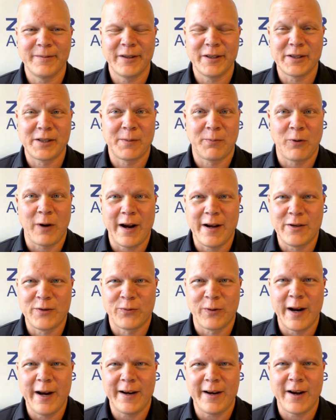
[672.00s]
surprise
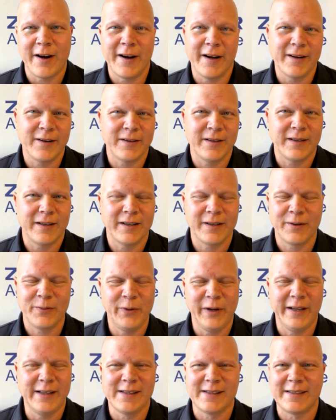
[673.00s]
rate cut.
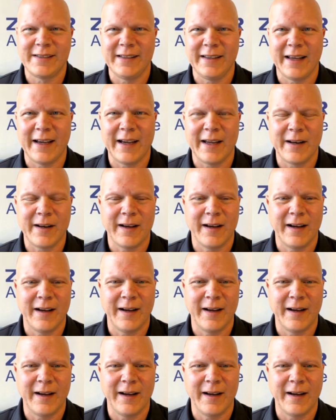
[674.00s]
We didn't see that.